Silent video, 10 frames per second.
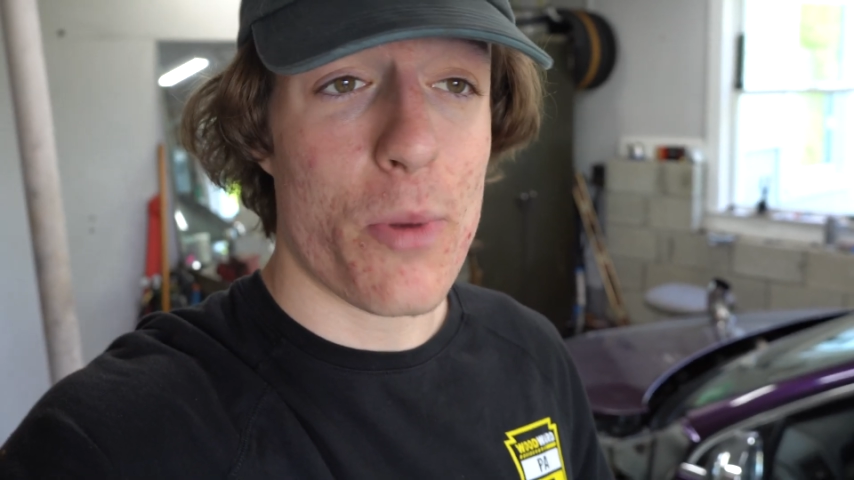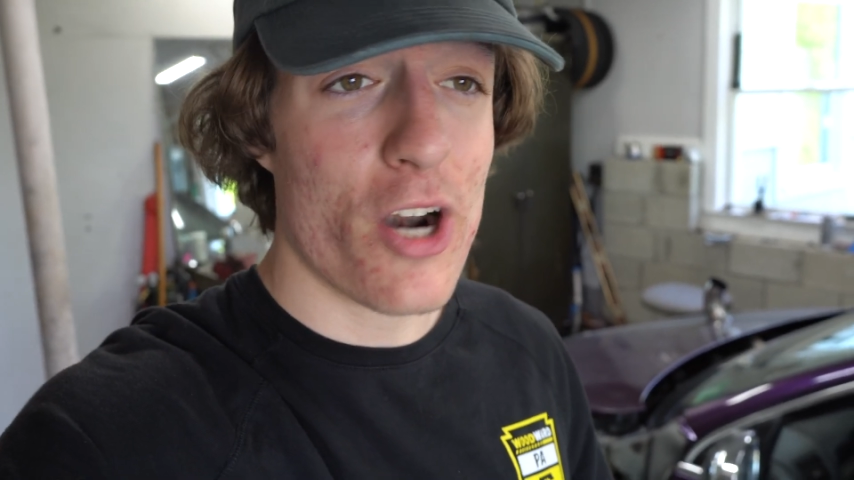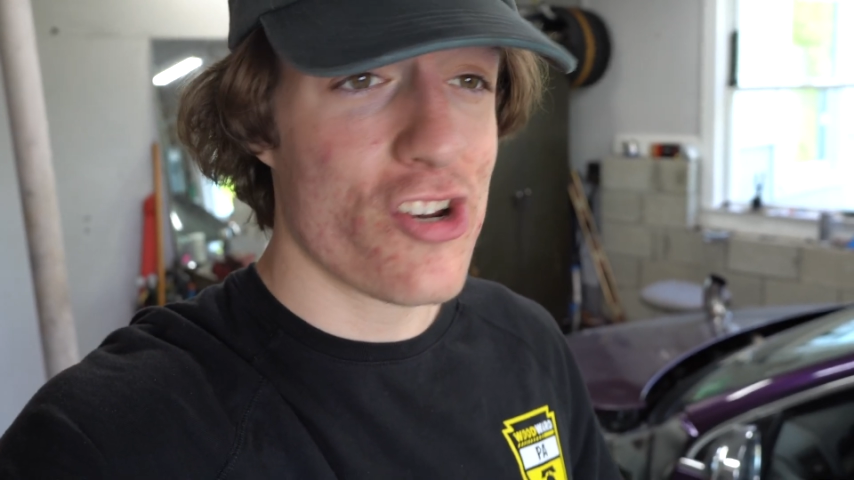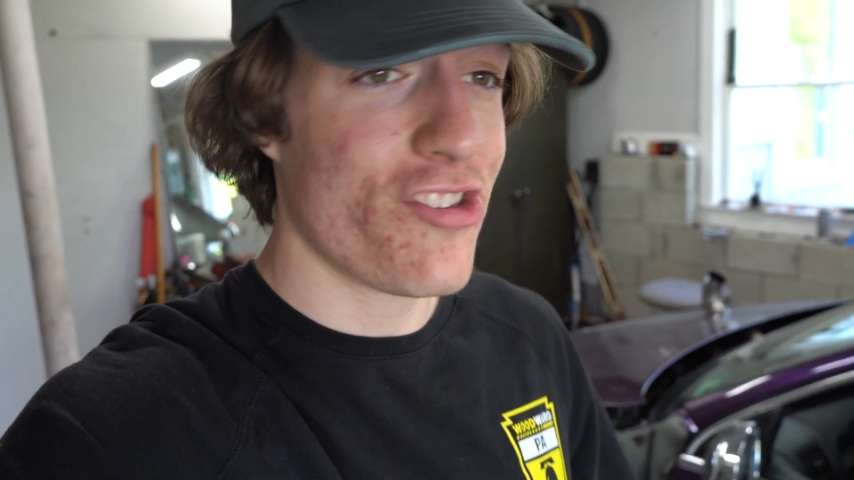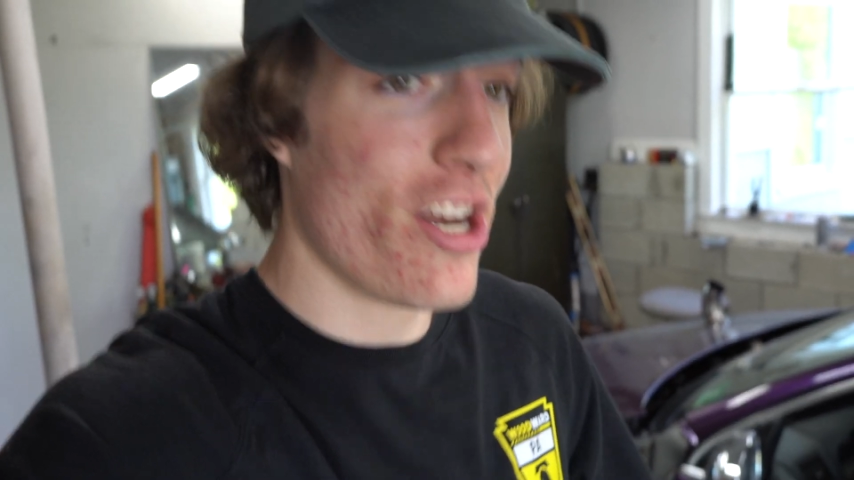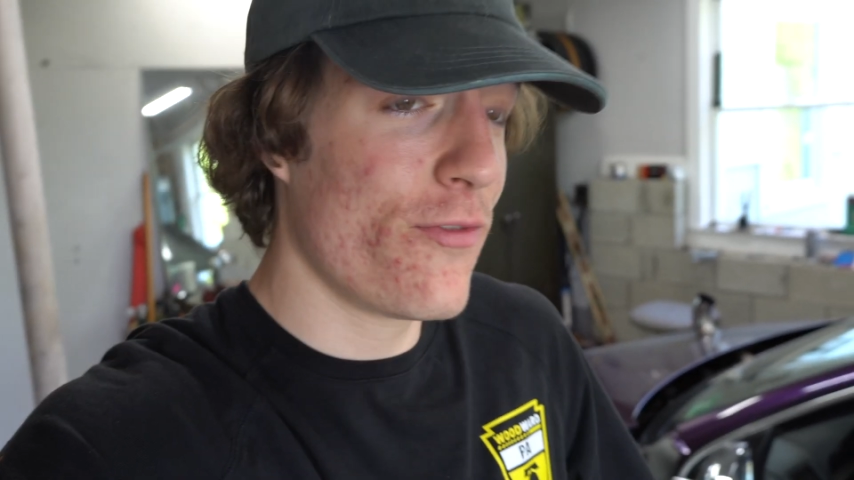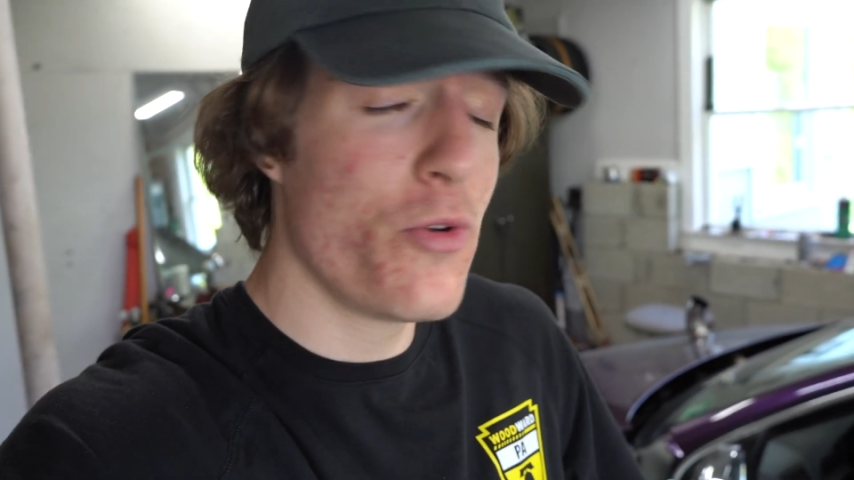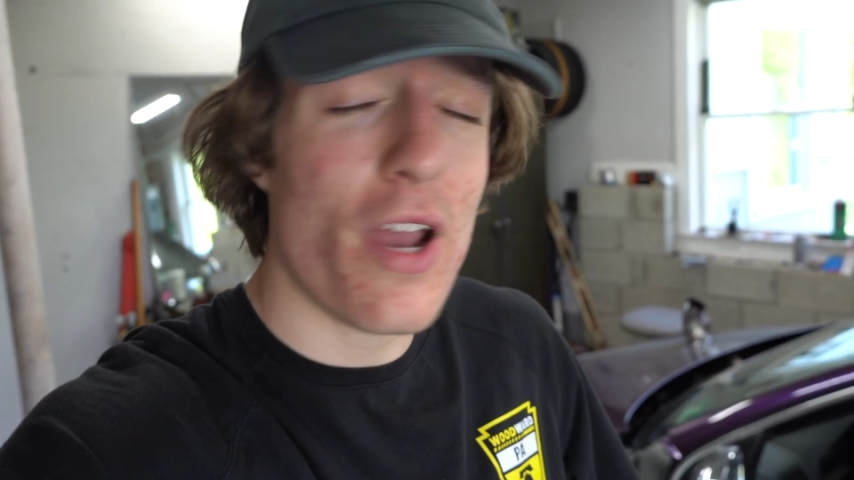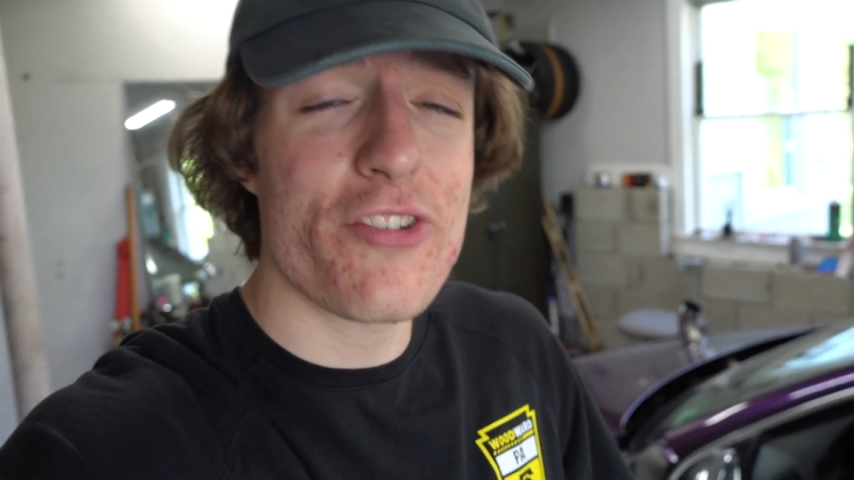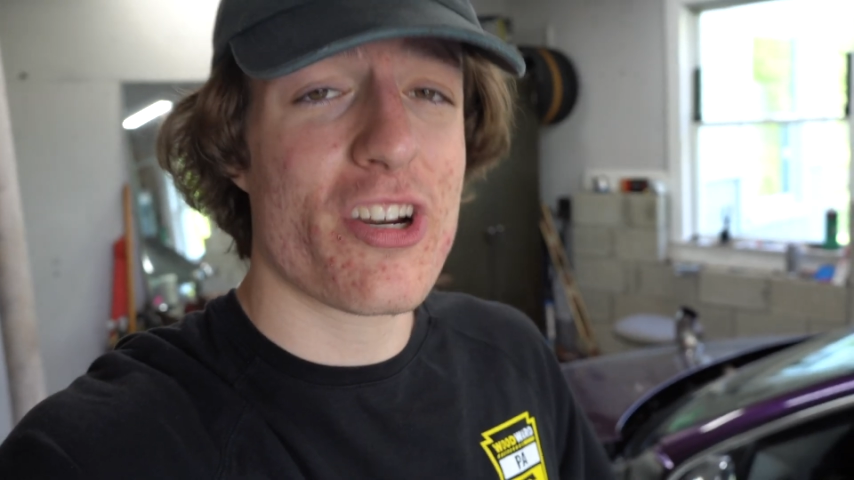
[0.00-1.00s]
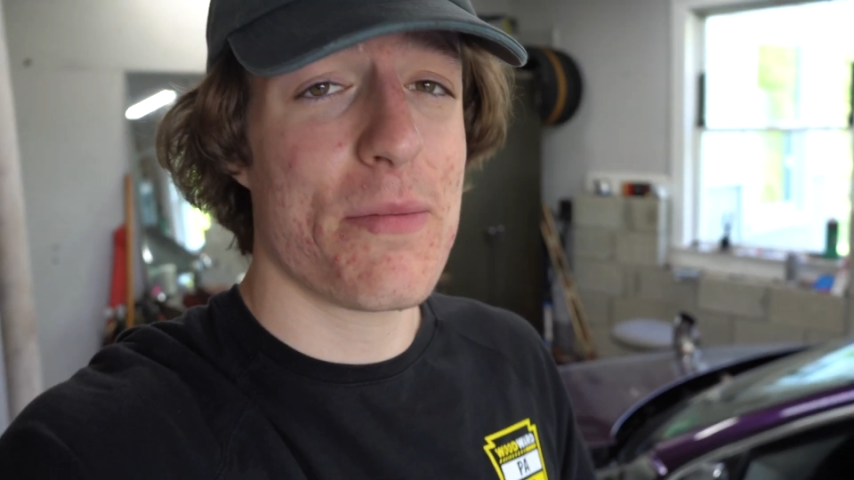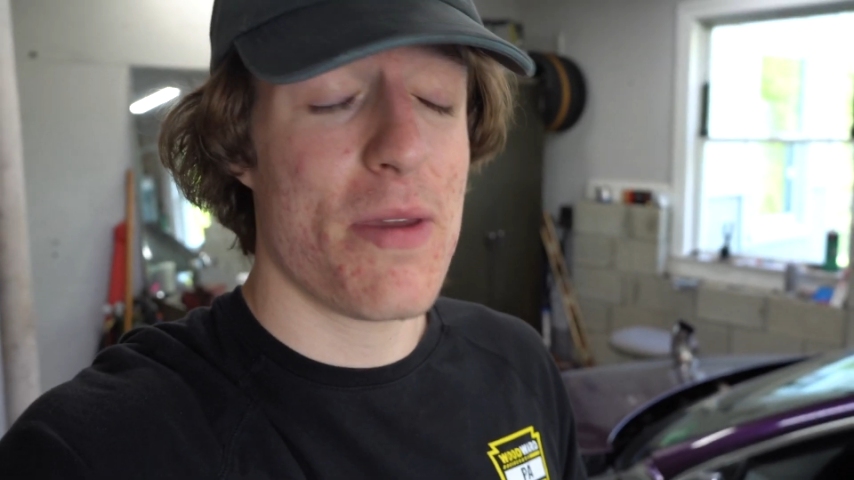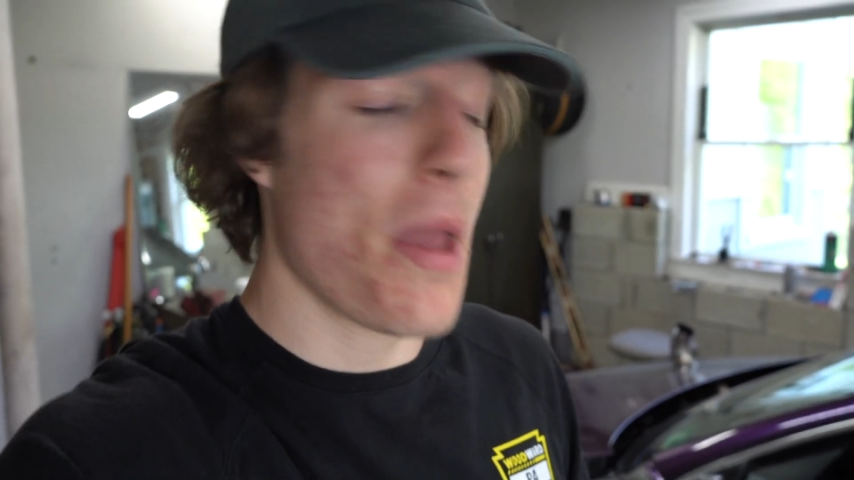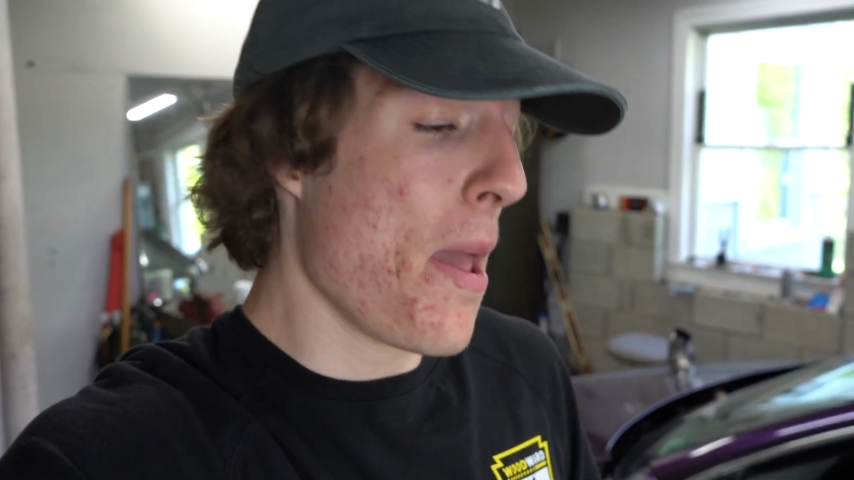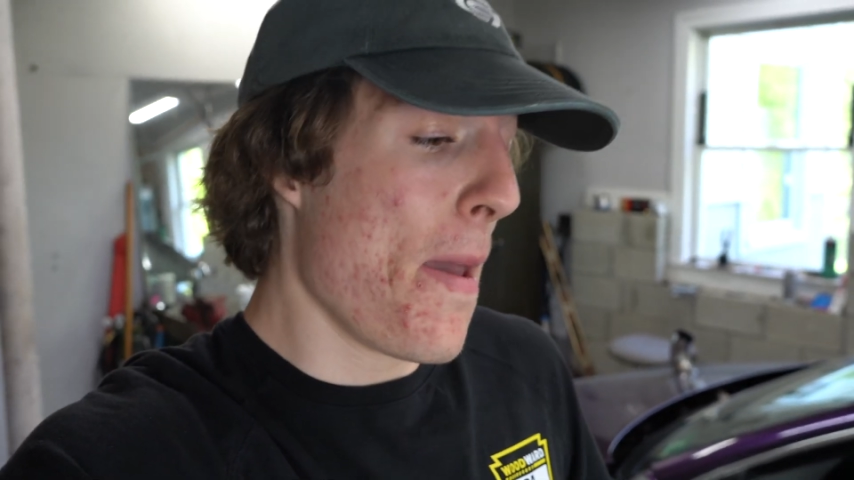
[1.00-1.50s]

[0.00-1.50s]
purchase, and if you guys are gonna be